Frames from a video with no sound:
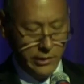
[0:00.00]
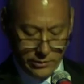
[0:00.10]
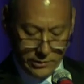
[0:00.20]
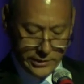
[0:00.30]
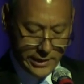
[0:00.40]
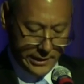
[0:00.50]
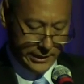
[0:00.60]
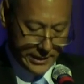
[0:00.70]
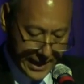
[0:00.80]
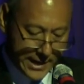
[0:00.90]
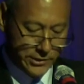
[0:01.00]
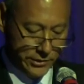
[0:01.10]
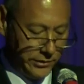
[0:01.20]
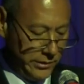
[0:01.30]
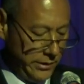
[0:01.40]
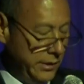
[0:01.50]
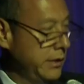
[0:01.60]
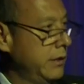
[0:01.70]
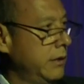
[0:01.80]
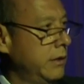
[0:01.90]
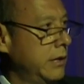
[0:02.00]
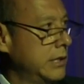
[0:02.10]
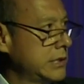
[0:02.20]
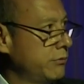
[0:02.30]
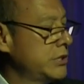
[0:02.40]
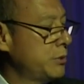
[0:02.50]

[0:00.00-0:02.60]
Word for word: too little in, in taxes, is that